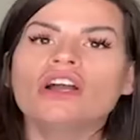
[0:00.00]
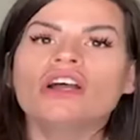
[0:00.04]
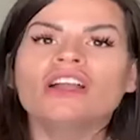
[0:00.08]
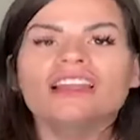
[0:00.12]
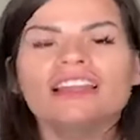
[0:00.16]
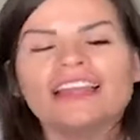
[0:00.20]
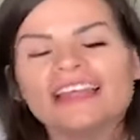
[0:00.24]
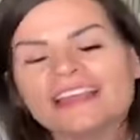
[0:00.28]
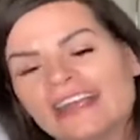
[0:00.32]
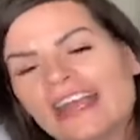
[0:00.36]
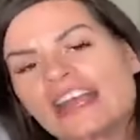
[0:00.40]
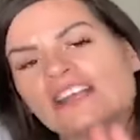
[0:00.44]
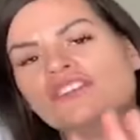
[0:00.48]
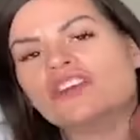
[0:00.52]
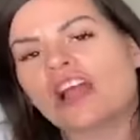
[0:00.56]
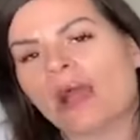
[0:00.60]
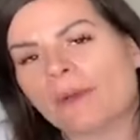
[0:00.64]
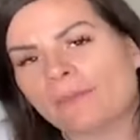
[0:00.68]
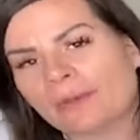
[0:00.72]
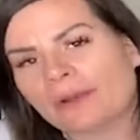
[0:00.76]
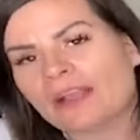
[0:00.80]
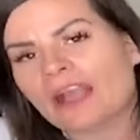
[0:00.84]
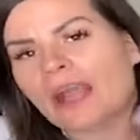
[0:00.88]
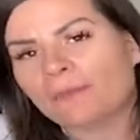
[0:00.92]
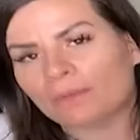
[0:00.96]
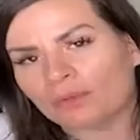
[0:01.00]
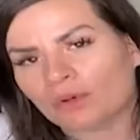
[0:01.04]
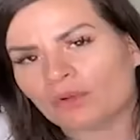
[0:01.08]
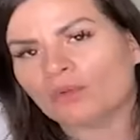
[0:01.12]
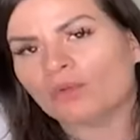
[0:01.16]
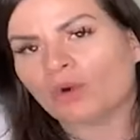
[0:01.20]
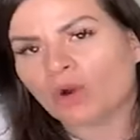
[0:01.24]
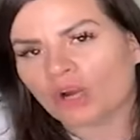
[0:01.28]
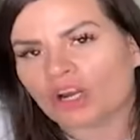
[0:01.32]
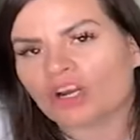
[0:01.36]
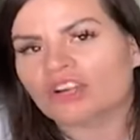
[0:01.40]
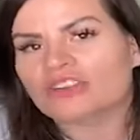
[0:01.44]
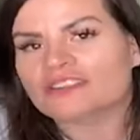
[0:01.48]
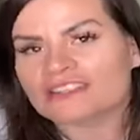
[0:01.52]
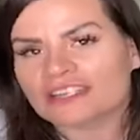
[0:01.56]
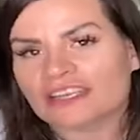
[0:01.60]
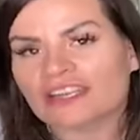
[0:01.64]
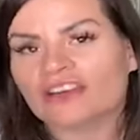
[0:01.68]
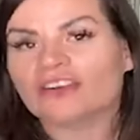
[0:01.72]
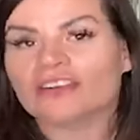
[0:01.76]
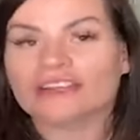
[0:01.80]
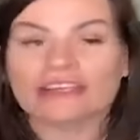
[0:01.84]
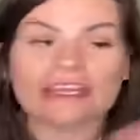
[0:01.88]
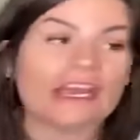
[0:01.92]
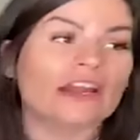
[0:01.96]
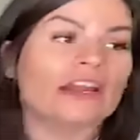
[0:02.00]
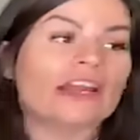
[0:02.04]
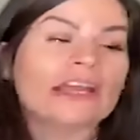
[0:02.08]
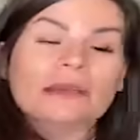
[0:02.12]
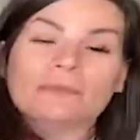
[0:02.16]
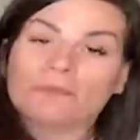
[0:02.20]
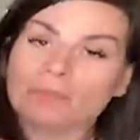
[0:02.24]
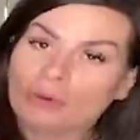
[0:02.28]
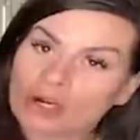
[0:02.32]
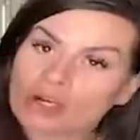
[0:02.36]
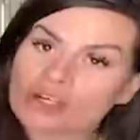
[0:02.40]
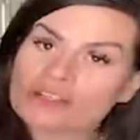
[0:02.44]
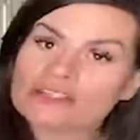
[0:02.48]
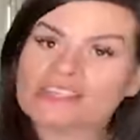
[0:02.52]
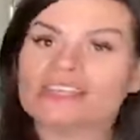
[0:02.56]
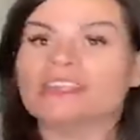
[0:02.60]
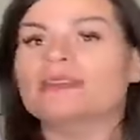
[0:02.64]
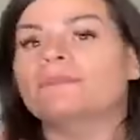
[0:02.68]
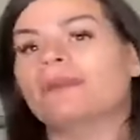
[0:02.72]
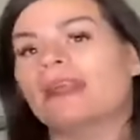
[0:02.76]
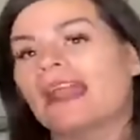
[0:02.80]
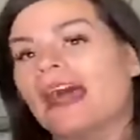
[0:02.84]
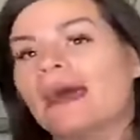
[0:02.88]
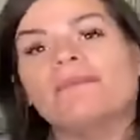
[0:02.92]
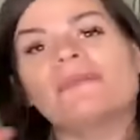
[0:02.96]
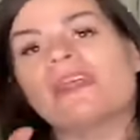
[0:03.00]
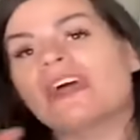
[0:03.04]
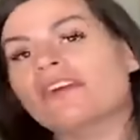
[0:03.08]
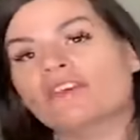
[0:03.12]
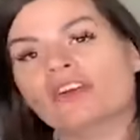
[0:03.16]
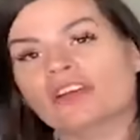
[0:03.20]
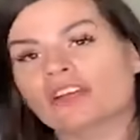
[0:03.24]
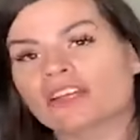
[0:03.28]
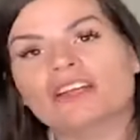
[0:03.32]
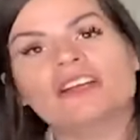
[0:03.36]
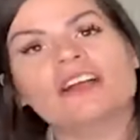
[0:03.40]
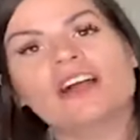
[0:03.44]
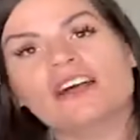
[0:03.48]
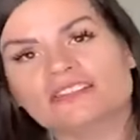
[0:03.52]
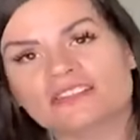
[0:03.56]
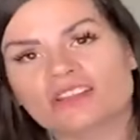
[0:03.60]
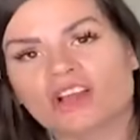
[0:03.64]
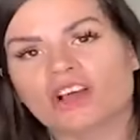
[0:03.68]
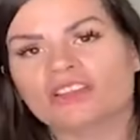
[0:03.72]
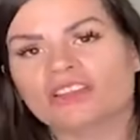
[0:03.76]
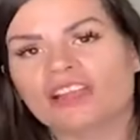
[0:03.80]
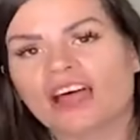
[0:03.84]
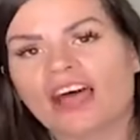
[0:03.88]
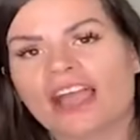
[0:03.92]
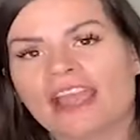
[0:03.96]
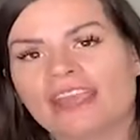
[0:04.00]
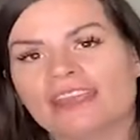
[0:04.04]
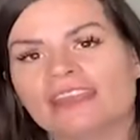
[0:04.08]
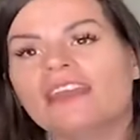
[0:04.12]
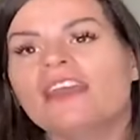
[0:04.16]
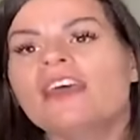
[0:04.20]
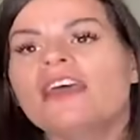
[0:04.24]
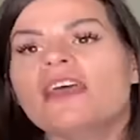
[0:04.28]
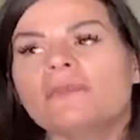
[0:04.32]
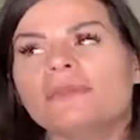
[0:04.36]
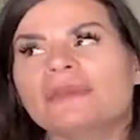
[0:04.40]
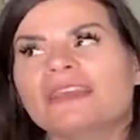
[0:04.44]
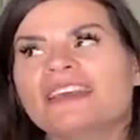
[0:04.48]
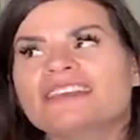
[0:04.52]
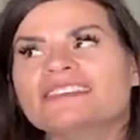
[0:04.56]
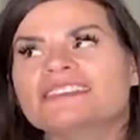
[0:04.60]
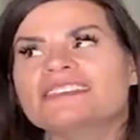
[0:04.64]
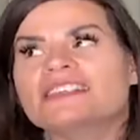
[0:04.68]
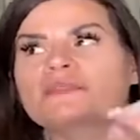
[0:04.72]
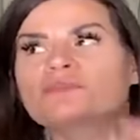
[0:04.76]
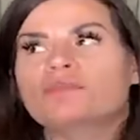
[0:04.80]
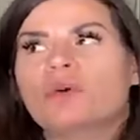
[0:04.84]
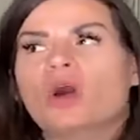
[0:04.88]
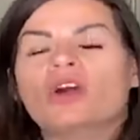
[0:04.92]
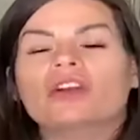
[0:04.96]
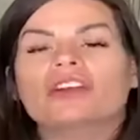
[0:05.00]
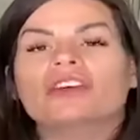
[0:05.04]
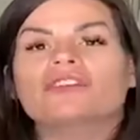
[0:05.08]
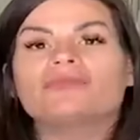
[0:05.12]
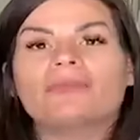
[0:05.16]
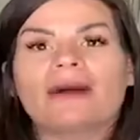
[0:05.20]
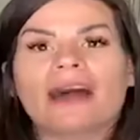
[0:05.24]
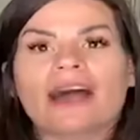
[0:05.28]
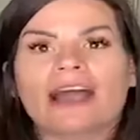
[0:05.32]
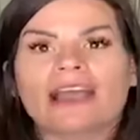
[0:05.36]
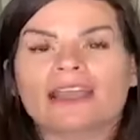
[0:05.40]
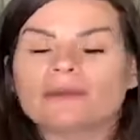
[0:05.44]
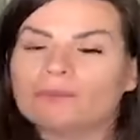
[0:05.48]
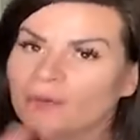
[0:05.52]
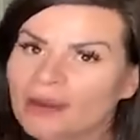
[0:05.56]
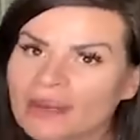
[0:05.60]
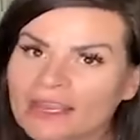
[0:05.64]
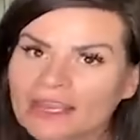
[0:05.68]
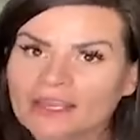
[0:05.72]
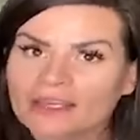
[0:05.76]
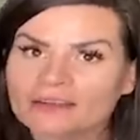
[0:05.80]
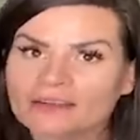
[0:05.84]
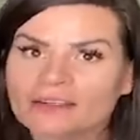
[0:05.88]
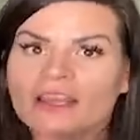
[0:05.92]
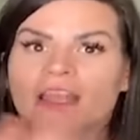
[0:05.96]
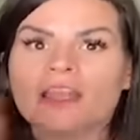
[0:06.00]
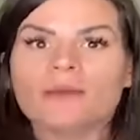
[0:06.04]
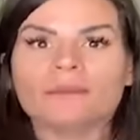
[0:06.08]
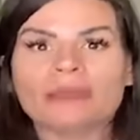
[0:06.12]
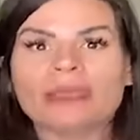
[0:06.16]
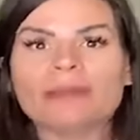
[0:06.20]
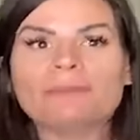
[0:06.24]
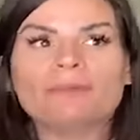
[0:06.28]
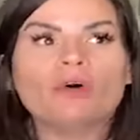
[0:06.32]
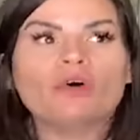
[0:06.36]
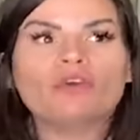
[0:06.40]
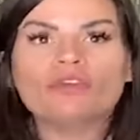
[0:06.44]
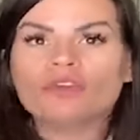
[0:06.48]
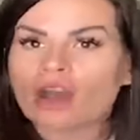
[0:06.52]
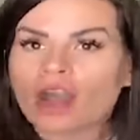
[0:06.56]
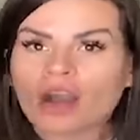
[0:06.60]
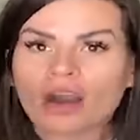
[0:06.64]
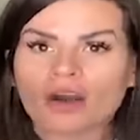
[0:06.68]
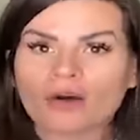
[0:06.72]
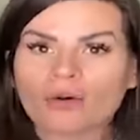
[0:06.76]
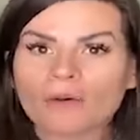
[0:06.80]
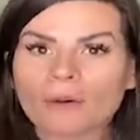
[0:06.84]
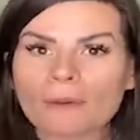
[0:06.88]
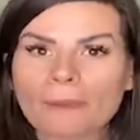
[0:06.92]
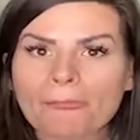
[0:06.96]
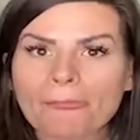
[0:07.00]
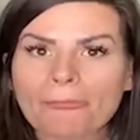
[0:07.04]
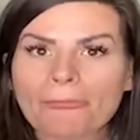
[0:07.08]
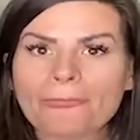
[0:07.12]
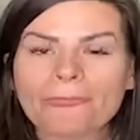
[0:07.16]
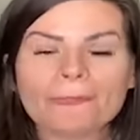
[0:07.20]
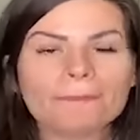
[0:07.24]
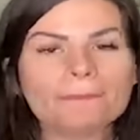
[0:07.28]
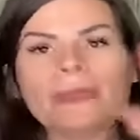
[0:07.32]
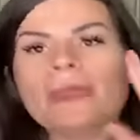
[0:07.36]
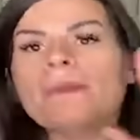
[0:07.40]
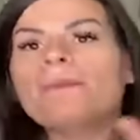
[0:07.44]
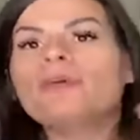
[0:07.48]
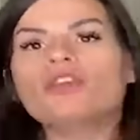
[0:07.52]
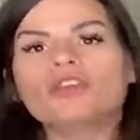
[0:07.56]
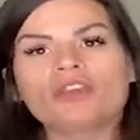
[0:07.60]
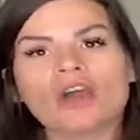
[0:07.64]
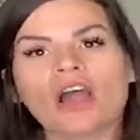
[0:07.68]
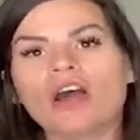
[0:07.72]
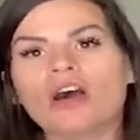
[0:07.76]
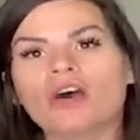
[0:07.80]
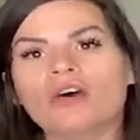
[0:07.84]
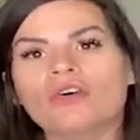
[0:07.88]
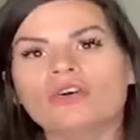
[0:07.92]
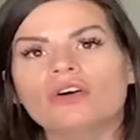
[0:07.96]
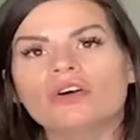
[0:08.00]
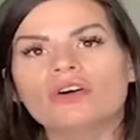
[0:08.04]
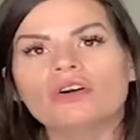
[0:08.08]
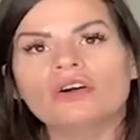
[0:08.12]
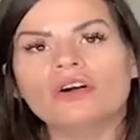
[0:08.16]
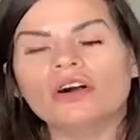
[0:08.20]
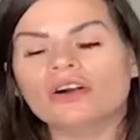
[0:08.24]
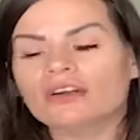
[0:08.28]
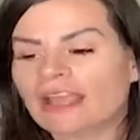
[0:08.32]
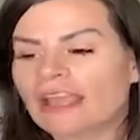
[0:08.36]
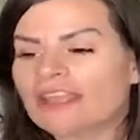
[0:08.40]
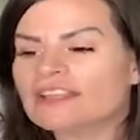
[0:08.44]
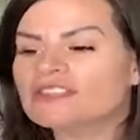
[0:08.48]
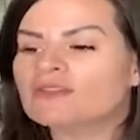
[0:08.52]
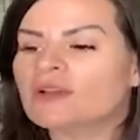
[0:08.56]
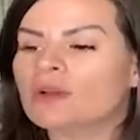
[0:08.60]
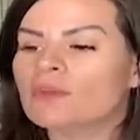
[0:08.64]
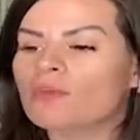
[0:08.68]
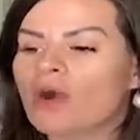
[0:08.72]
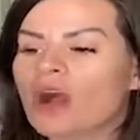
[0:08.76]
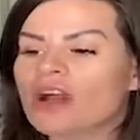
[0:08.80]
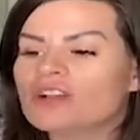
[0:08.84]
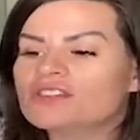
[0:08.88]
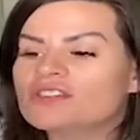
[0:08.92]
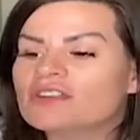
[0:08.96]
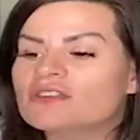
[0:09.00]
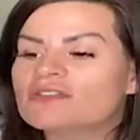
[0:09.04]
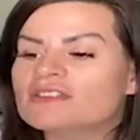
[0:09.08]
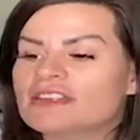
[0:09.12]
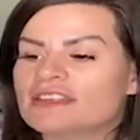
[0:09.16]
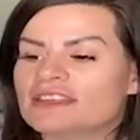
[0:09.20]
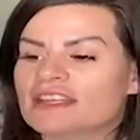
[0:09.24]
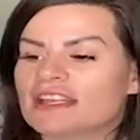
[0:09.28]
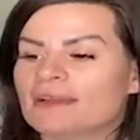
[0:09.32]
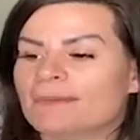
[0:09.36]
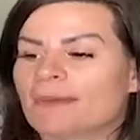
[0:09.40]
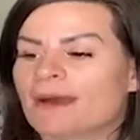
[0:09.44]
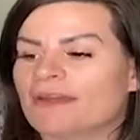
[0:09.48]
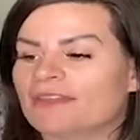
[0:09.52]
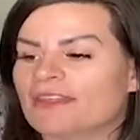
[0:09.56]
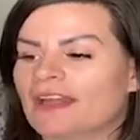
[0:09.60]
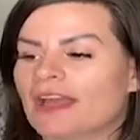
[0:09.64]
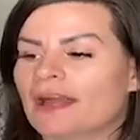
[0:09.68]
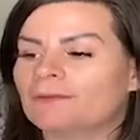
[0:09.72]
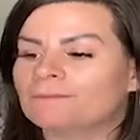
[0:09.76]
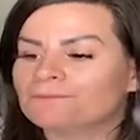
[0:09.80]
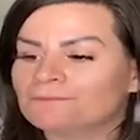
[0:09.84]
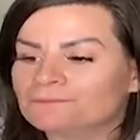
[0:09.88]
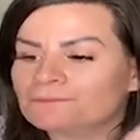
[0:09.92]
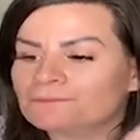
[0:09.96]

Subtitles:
Like, I drop a couple words here and there in person, but I'm never going to cuss online because it's part of my brand. People know. Okay, so I want you to think about that.